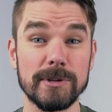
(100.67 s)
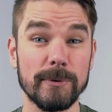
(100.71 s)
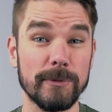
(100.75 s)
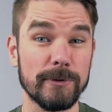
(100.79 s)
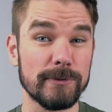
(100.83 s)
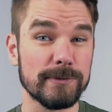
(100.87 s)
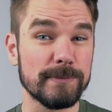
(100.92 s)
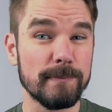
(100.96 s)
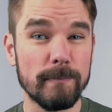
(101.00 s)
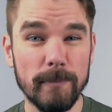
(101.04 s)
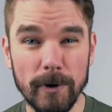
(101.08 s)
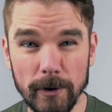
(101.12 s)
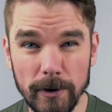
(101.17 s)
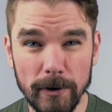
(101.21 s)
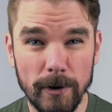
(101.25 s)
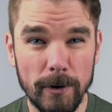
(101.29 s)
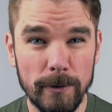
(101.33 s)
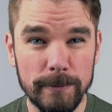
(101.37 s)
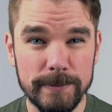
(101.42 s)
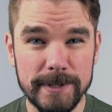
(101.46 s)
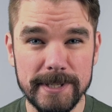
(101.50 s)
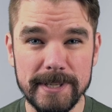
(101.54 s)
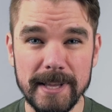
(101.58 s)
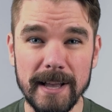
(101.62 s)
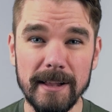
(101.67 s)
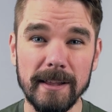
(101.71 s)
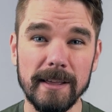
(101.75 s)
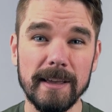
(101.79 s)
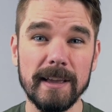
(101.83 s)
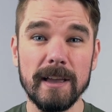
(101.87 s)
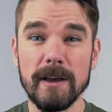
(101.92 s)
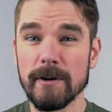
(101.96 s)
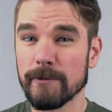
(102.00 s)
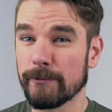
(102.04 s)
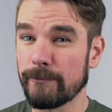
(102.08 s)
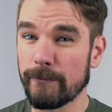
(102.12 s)
there's more homes
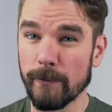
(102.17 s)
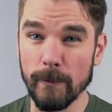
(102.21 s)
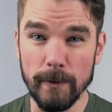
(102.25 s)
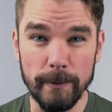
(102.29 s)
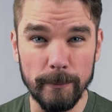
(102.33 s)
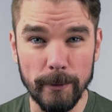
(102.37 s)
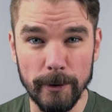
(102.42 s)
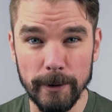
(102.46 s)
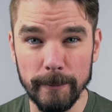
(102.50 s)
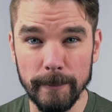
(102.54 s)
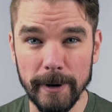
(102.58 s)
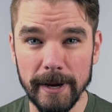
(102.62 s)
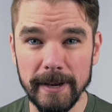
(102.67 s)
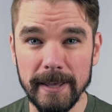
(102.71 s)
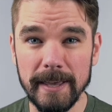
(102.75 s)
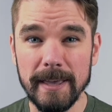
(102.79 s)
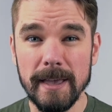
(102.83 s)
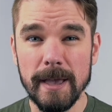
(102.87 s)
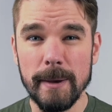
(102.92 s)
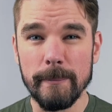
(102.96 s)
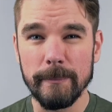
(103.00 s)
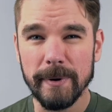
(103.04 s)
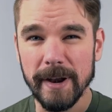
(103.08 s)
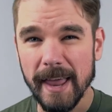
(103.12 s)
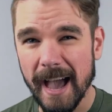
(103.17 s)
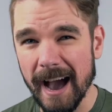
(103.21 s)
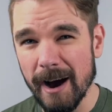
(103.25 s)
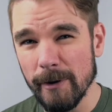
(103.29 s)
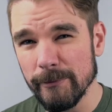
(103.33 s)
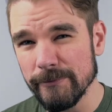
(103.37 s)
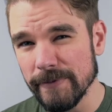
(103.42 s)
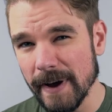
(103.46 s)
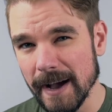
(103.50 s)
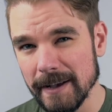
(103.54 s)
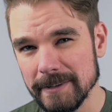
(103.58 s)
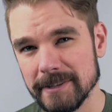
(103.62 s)
selling for more money, but how
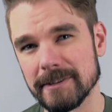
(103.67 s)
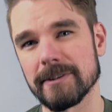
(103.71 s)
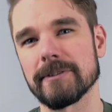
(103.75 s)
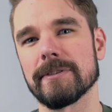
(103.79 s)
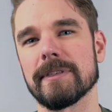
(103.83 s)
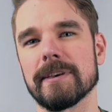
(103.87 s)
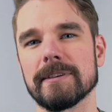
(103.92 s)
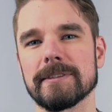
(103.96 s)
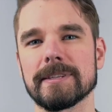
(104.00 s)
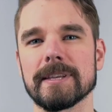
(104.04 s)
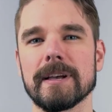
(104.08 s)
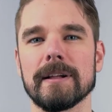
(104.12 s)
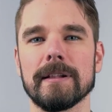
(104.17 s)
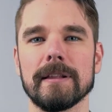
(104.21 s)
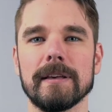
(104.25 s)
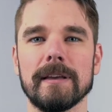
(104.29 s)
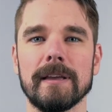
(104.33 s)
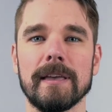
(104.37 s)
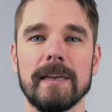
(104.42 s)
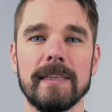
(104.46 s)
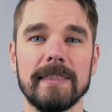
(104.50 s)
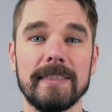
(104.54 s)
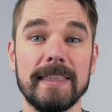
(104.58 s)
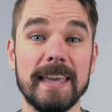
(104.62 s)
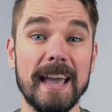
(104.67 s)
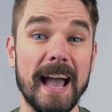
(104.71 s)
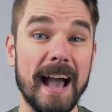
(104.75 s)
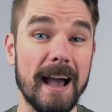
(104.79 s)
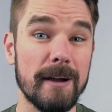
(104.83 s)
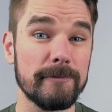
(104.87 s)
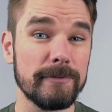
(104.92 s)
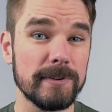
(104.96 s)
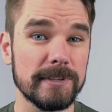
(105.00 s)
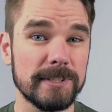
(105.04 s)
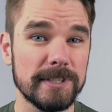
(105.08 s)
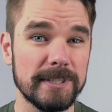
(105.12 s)
fast are they selling? The
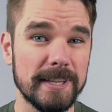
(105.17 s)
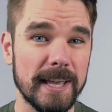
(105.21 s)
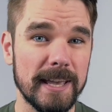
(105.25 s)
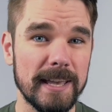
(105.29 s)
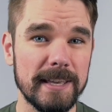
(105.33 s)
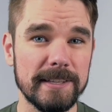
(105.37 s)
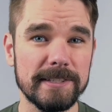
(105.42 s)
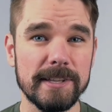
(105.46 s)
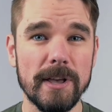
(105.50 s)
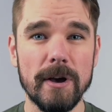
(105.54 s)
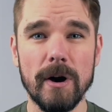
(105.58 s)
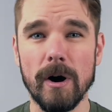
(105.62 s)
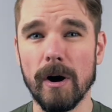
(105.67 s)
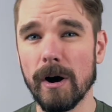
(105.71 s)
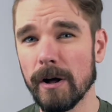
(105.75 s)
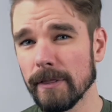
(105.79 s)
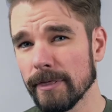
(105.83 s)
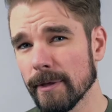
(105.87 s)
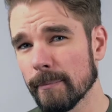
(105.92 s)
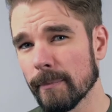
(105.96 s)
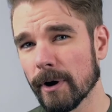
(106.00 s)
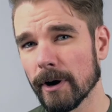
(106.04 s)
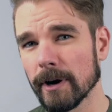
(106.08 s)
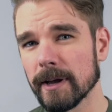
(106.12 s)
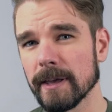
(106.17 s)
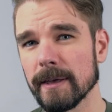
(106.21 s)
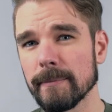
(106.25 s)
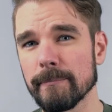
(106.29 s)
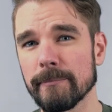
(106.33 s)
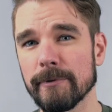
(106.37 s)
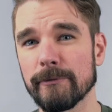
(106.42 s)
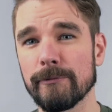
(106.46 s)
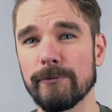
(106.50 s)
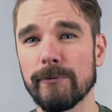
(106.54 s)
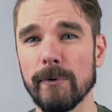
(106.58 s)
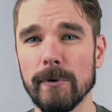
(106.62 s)
average days on the market
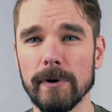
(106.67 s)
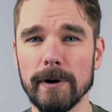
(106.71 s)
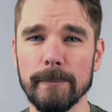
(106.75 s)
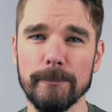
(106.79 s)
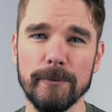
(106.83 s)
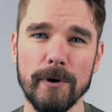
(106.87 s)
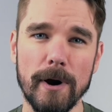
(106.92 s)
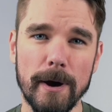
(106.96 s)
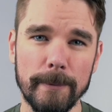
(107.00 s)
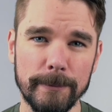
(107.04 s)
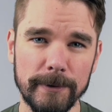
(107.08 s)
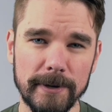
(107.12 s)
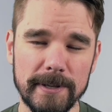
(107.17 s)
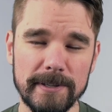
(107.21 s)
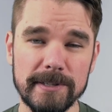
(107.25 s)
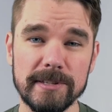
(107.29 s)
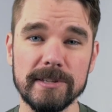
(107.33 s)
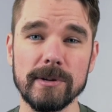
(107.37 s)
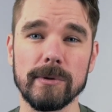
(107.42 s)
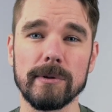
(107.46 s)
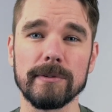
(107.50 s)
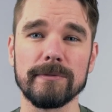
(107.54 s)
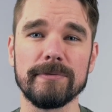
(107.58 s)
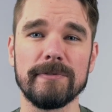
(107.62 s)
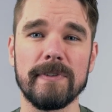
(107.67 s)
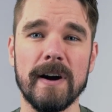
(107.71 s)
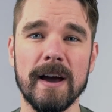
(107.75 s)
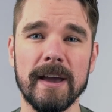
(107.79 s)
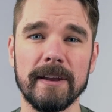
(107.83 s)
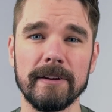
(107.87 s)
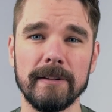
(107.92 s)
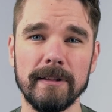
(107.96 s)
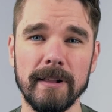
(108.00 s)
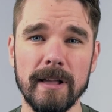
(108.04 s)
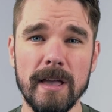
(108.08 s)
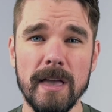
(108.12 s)
before a property sold
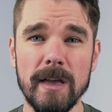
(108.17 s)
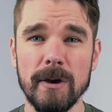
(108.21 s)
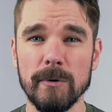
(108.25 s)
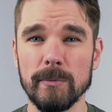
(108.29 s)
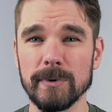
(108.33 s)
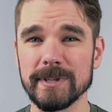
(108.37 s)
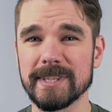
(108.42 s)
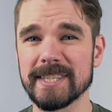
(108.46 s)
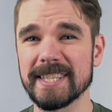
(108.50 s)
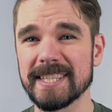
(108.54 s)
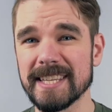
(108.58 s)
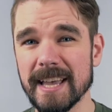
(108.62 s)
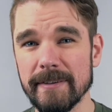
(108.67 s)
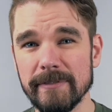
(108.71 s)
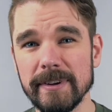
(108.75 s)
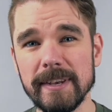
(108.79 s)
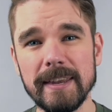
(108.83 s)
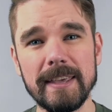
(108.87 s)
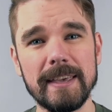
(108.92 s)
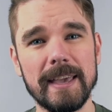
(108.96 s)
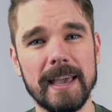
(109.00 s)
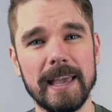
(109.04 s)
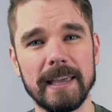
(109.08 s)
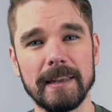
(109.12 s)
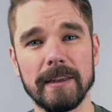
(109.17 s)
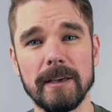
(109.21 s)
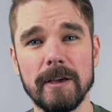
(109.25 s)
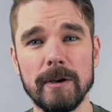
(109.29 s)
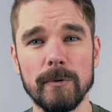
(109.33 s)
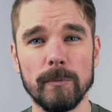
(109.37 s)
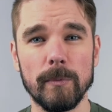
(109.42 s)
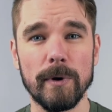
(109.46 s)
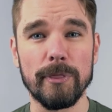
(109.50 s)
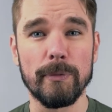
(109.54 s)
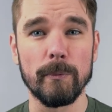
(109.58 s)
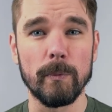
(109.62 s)
final was 78,
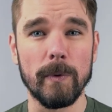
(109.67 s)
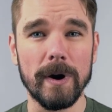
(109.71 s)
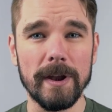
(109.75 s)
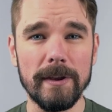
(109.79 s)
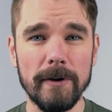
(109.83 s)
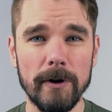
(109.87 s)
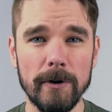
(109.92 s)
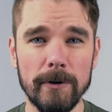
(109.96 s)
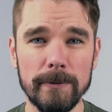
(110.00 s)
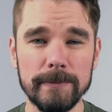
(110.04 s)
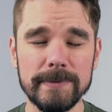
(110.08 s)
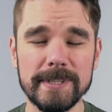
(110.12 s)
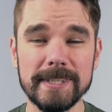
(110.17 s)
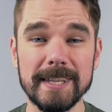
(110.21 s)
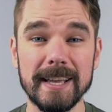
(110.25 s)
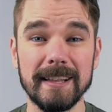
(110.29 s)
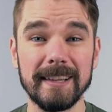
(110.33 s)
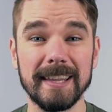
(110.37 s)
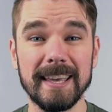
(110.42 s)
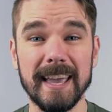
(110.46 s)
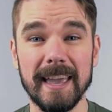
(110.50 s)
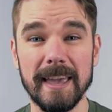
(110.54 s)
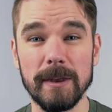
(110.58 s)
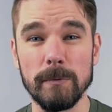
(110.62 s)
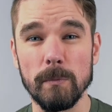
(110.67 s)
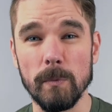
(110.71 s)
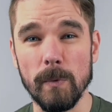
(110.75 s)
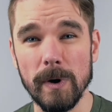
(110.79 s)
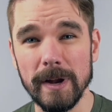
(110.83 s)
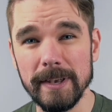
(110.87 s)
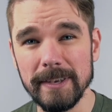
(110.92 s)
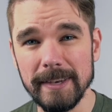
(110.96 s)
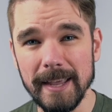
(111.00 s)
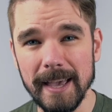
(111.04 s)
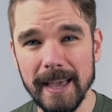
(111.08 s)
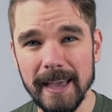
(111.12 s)
with one home selling in
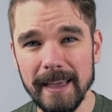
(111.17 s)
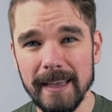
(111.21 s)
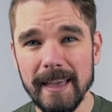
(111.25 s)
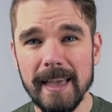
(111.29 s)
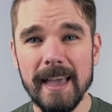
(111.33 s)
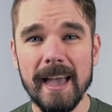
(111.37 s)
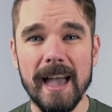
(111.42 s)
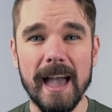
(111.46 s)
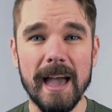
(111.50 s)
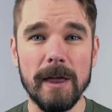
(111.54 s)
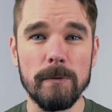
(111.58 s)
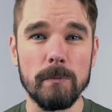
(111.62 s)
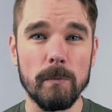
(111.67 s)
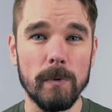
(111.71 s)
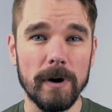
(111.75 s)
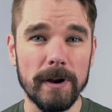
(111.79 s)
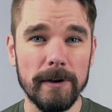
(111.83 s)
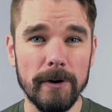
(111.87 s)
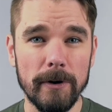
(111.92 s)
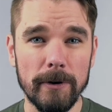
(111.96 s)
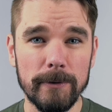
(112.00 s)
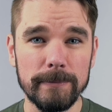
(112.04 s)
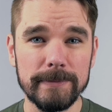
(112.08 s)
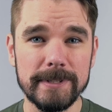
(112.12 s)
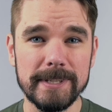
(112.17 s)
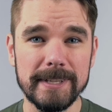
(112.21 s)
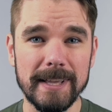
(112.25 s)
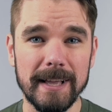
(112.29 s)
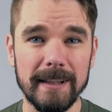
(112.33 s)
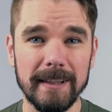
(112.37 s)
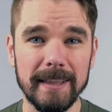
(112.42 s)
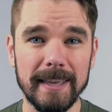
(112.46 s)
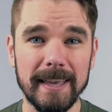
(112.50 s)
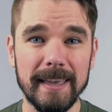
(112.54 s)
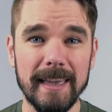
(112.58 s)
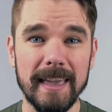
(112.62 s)
1 day and one home
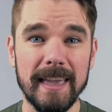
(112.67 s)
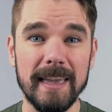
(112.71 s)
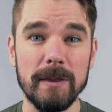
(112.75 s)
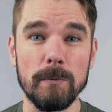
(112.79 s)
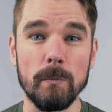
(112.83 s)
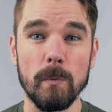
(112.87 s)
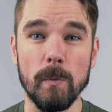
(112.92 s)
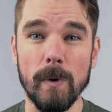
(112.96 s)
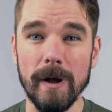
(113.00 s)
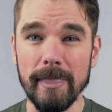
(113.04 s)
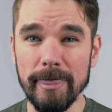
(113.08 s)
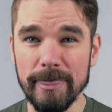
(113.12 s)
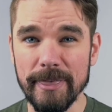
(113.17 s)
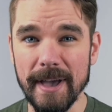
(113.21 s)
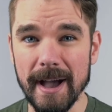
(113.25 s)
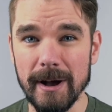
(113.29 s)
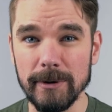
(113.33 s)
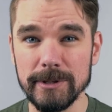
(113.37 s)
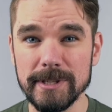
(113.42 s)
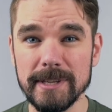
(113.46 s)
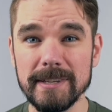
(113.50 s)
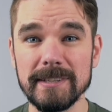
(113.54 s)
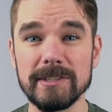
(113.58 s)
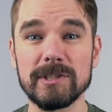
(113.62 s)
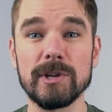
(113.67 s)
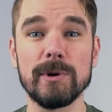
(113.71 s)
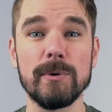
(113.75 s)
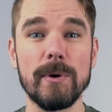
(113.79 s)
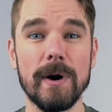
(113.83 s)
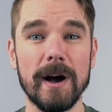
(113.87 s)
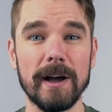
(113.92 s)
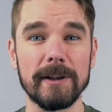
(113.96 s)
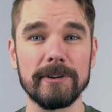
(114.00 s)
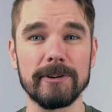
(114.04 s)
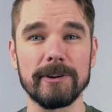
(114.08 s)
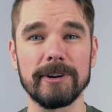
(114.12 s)
selling in
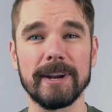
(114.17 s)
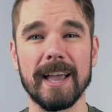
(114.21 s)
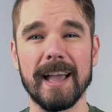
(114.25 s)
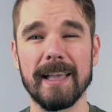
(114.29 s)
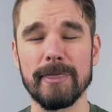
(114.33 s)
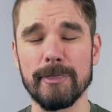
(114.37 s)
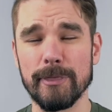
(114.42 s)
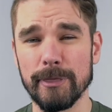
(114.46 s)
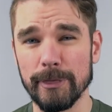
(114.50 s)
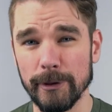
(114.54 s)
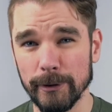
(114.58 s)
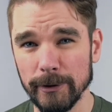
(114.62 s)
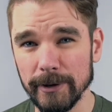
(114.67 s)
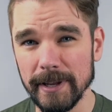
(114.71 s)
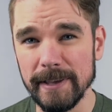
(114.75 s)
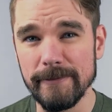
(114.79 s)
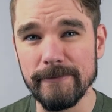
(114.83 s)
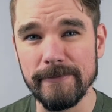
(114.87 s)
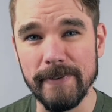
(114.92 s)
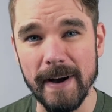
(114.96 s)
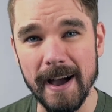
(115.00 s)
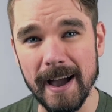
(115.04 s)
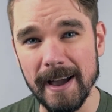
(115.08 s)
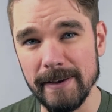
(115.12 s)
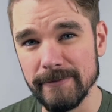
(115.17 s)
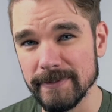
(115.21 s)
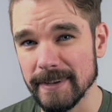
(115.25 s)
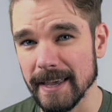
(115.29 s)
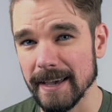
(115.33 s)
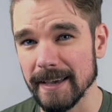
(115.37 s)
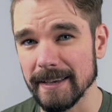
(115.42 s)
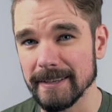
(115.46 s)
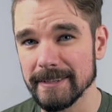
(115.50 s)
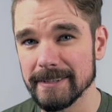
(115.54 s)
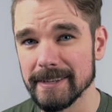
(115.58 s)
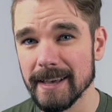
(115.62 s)
1,235
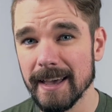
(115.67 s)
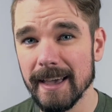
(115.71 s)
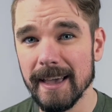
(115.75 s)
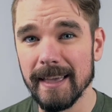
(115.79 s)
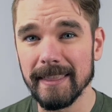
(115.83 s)
days.